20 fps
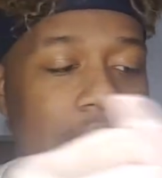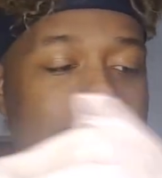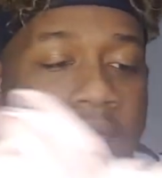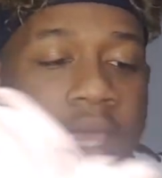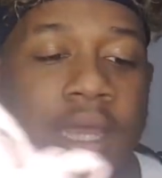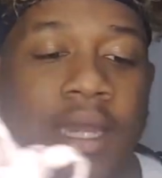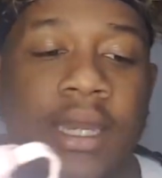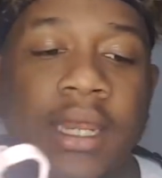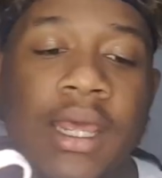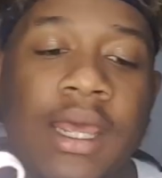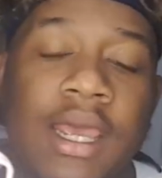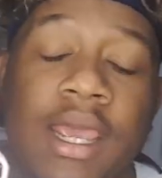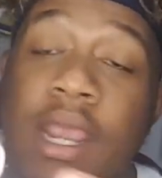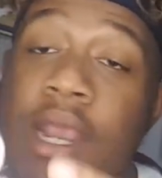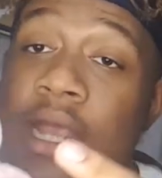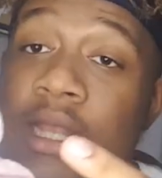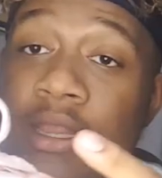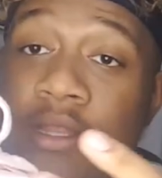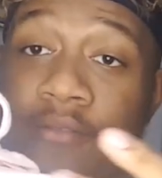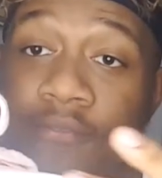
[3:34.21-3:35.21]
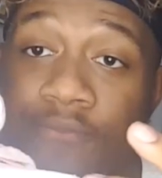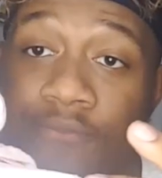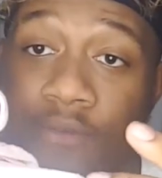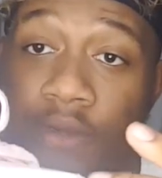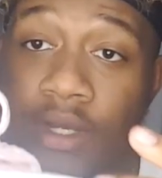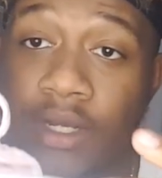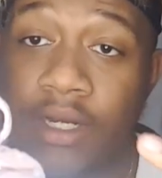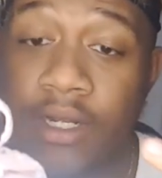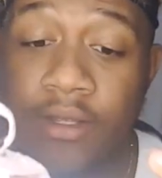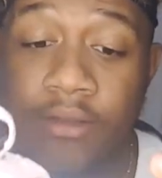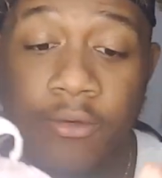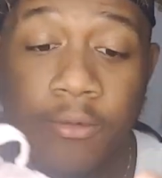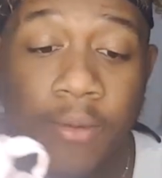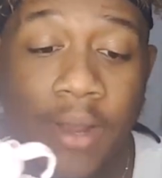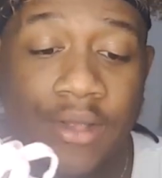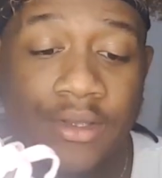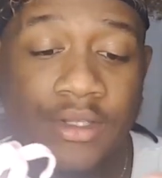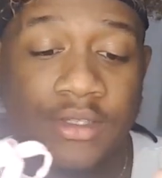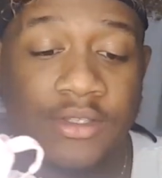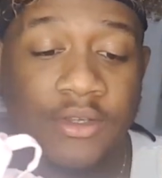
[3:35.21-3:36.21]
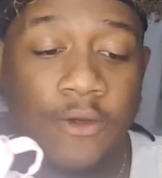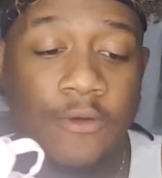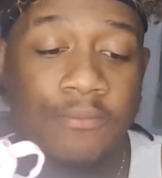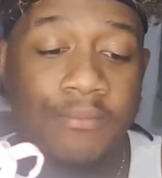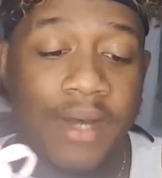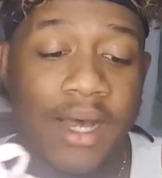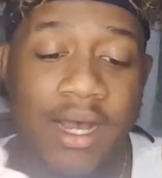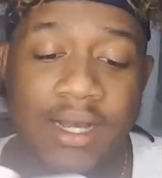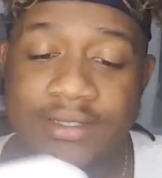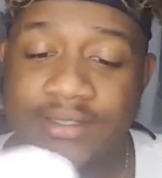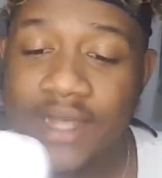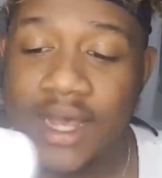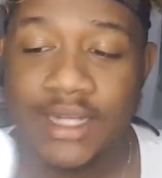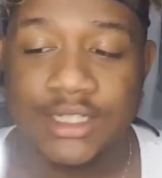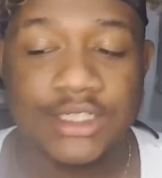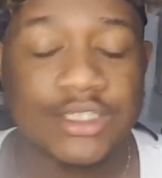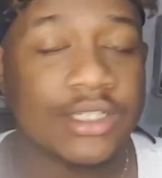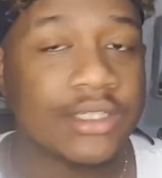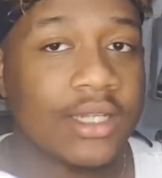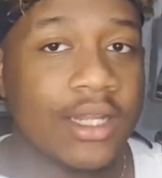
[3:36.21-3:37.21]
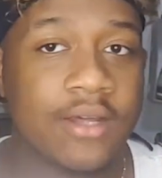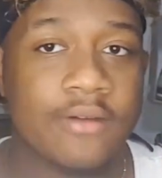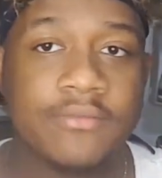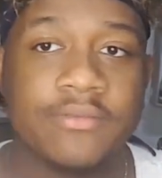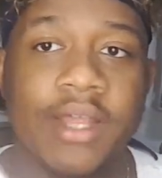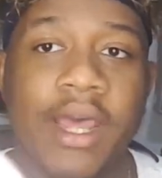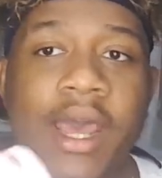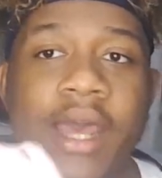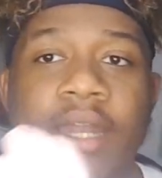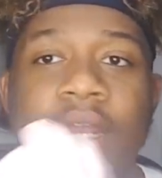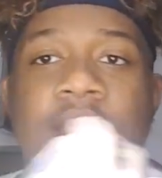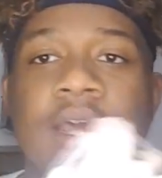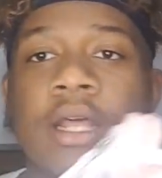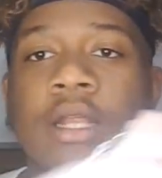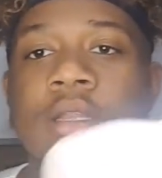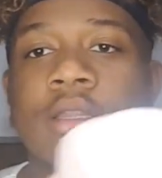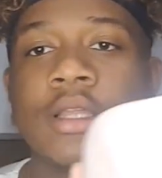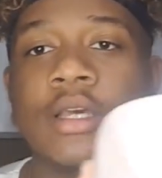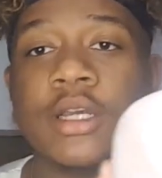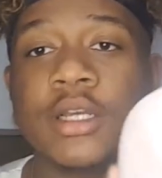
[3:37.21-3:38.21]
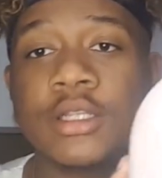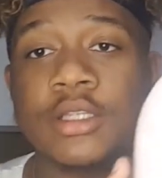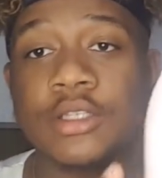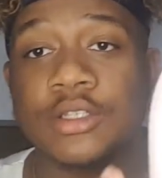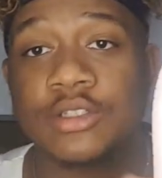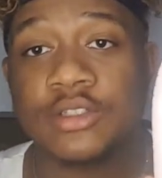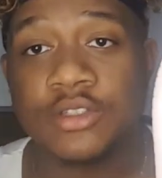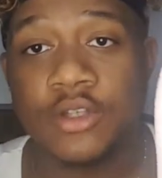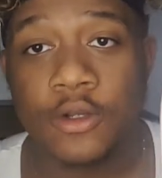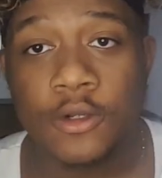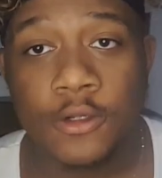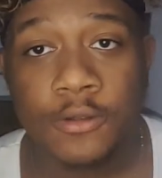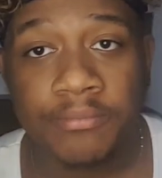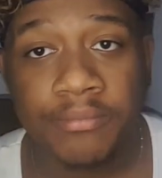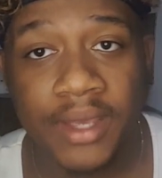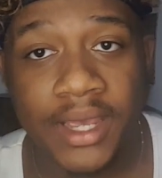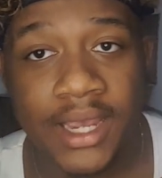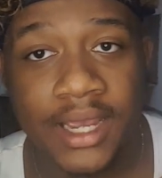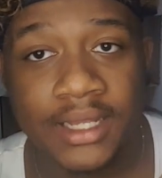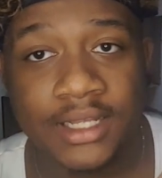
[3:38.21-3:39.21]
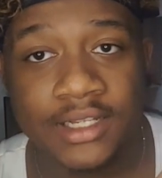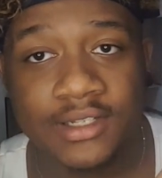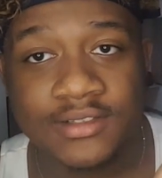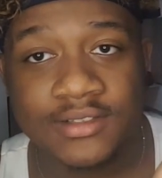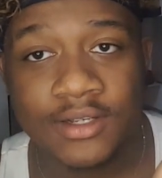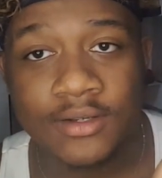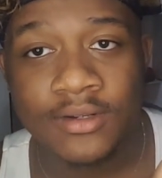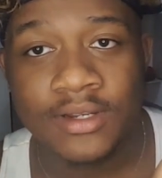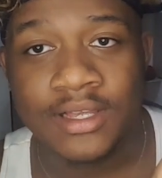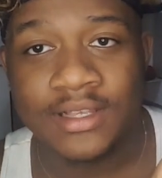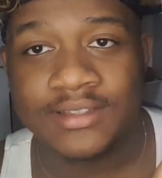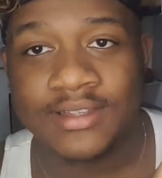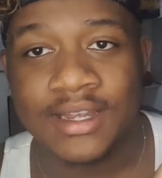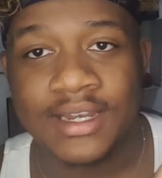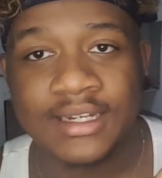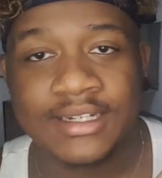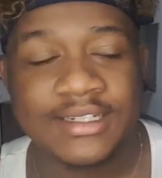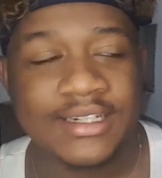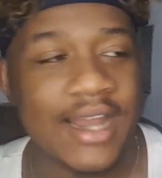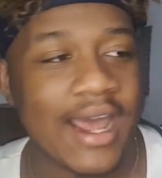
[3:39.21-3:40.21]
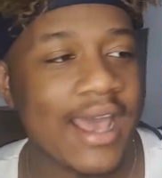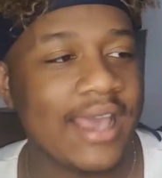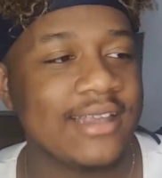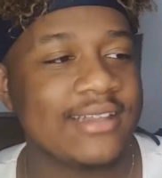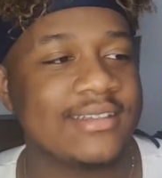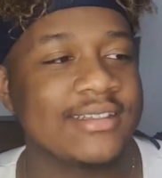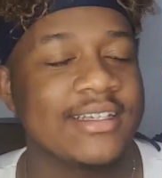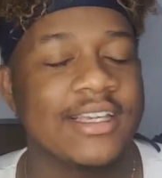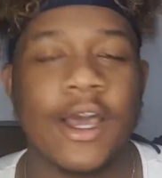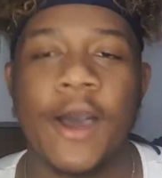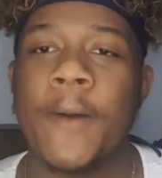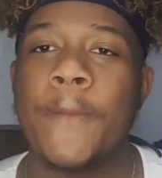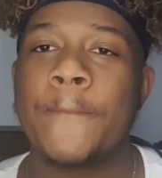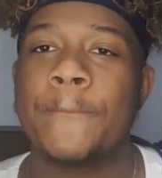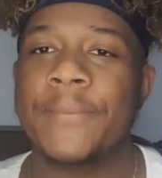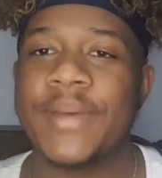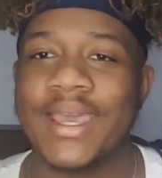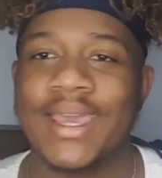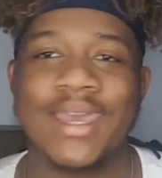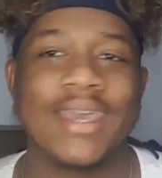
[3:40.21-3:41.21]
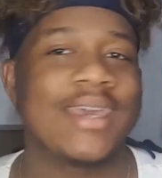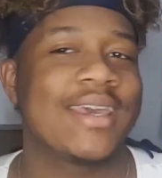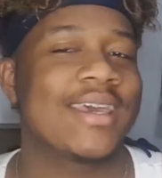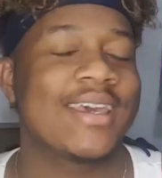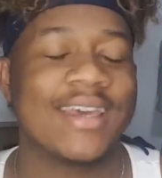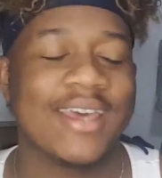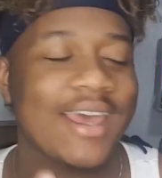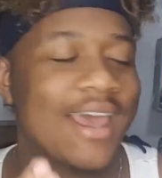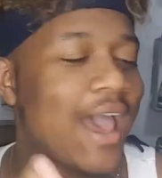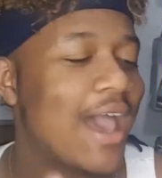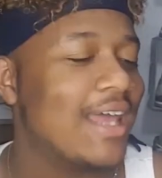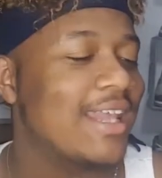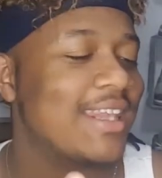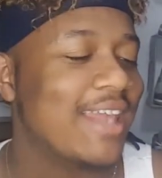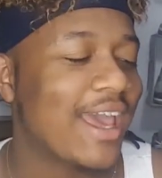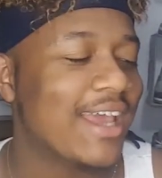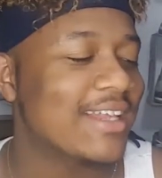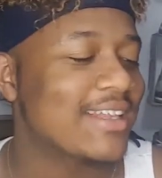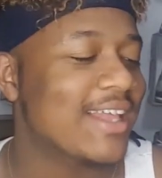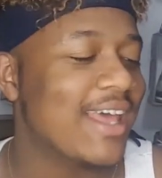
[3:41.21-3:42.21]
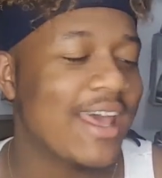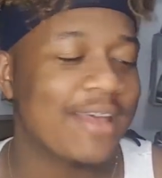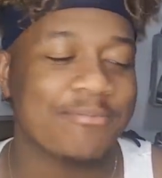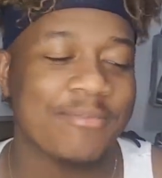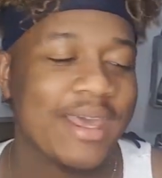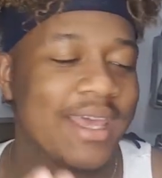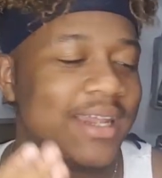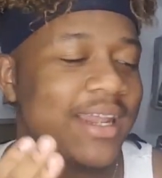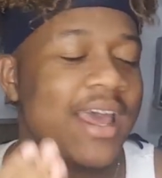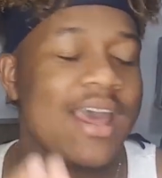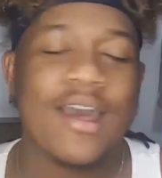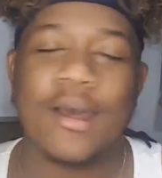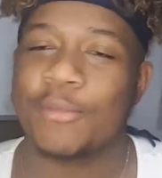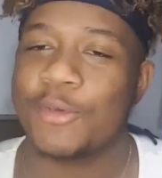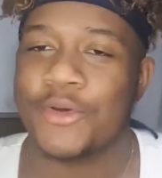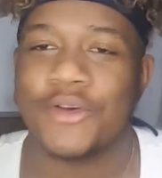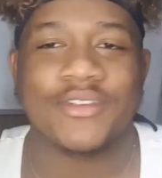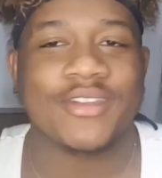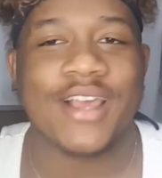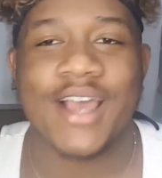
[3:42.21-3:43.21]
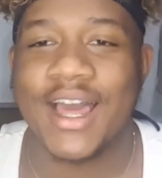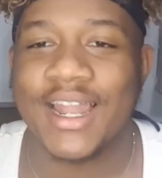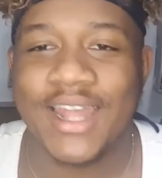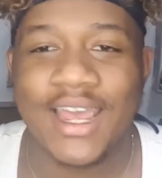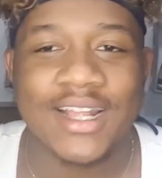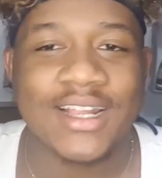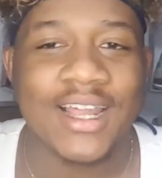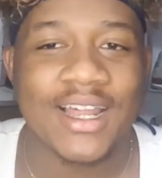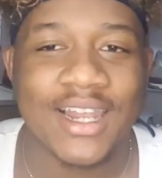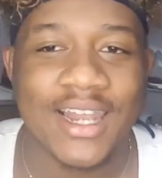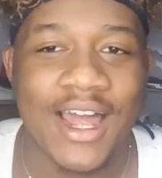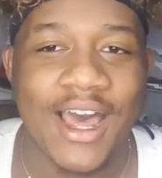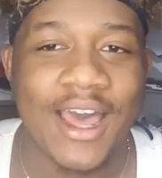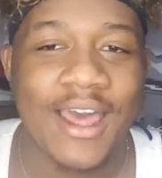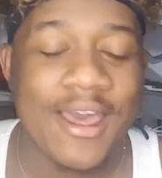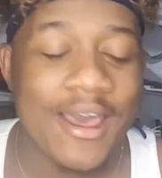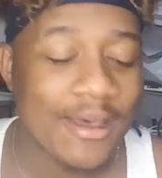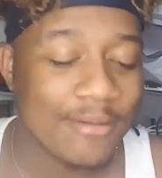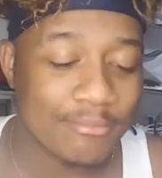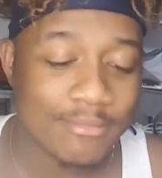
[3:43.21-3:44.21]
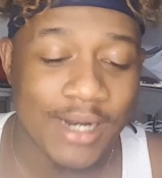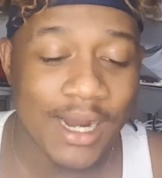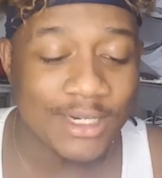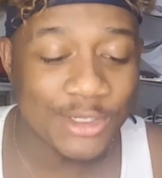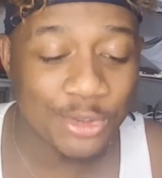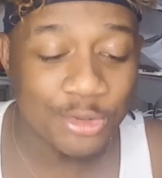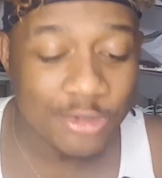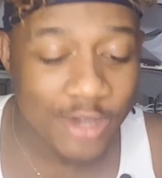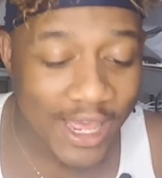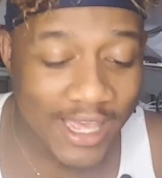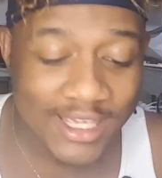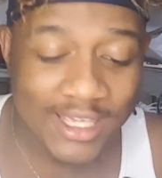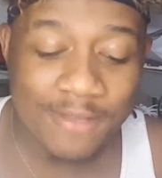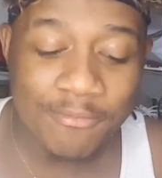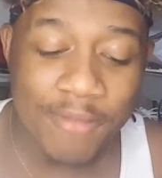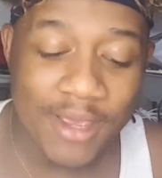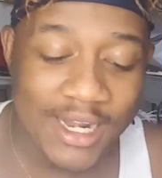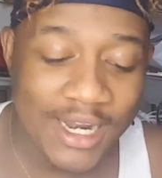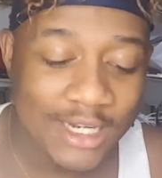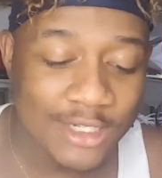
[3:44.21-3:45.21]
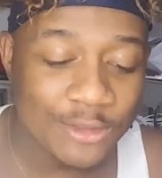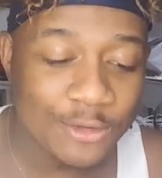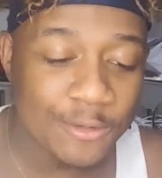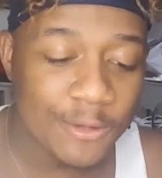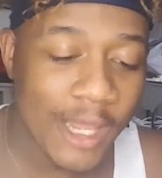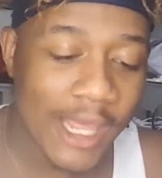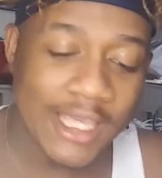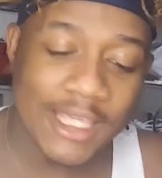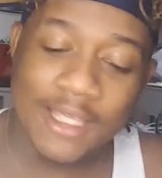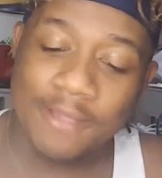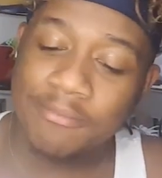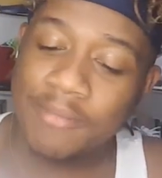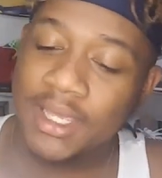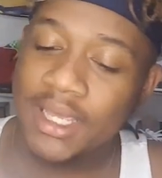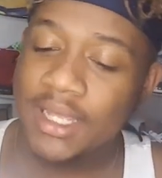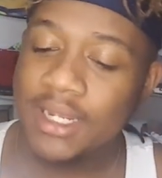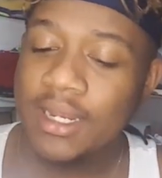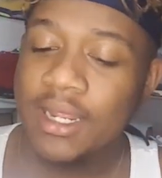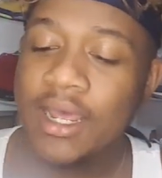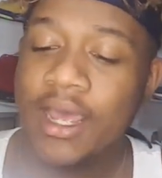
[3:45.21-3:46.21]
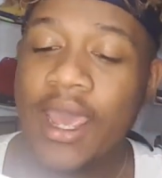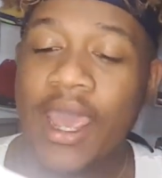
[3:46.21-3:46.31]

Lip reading: And in the front, around the toe box, I just love that. Look at the sole, man. The sole is a nice gum pink. I like that, man. You know what I'm saying? I like that a lot. But I do like it, man. I do like it, man.